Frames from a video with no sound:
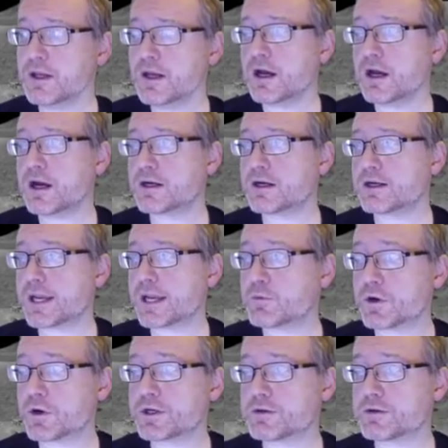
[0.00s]
a
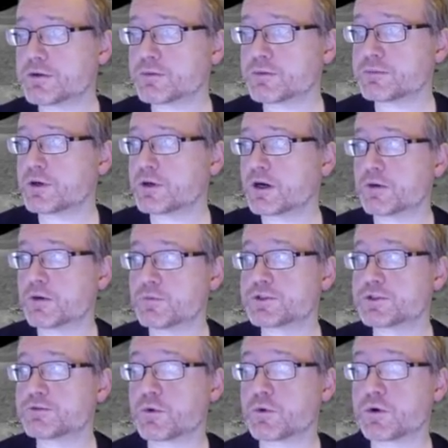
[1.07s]
working group
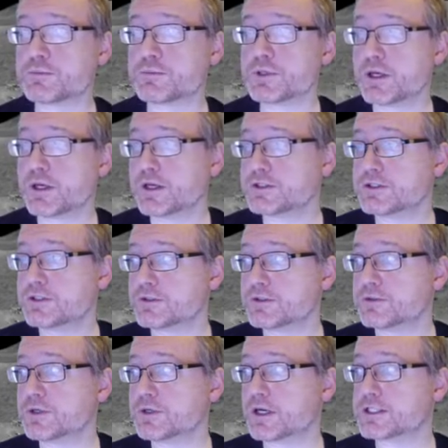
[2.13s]
was formed
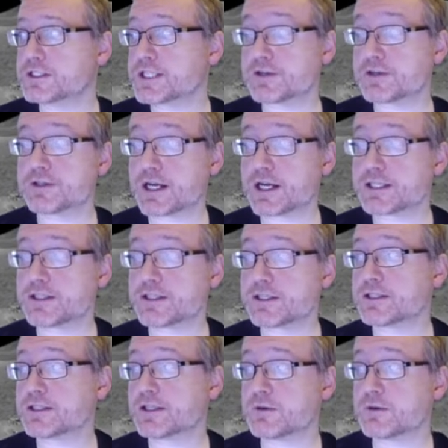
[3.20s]
to standardize
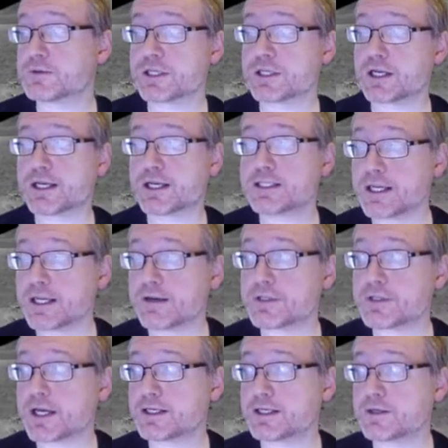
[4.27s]
this, and that was at IETF
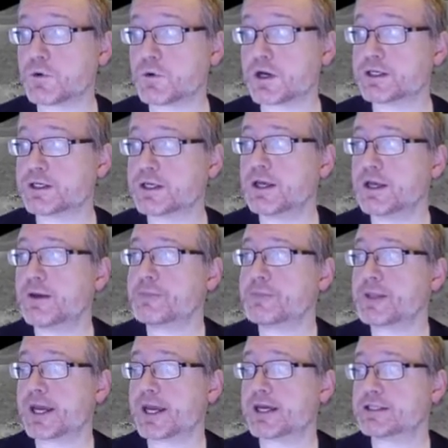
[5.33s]
91.
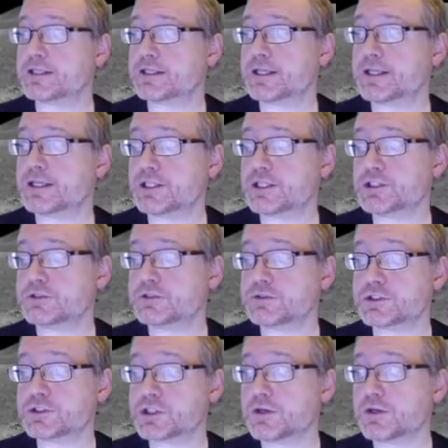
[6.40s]
And the initial
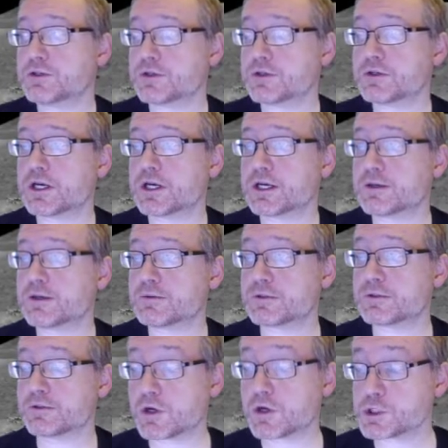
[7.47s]
charter,
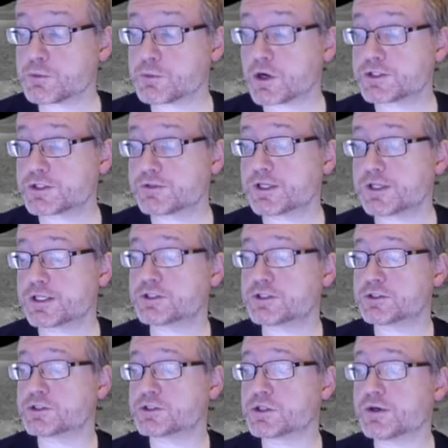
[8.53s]
large parts of the
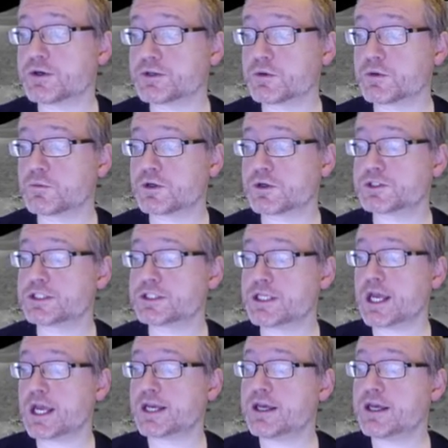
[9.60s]
initial charter were to
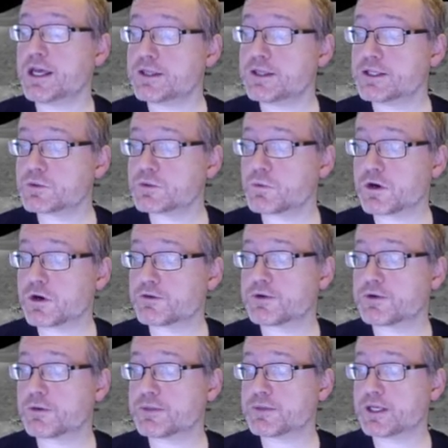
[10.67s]
take this work
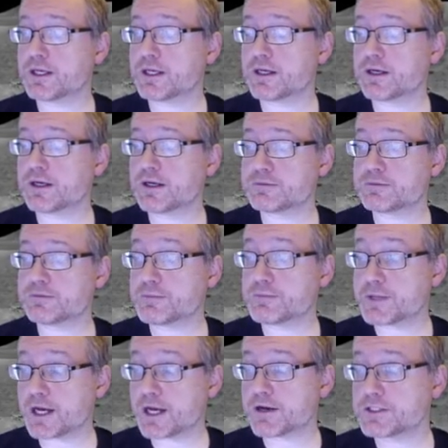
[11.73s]
from the
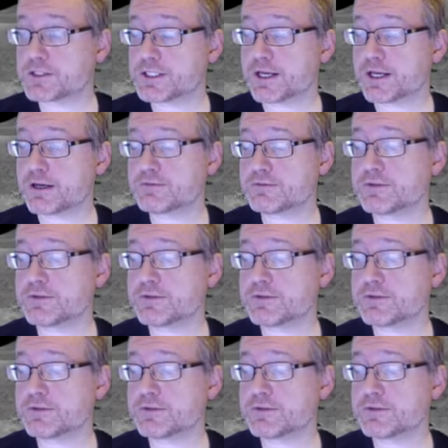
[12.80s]
IRTF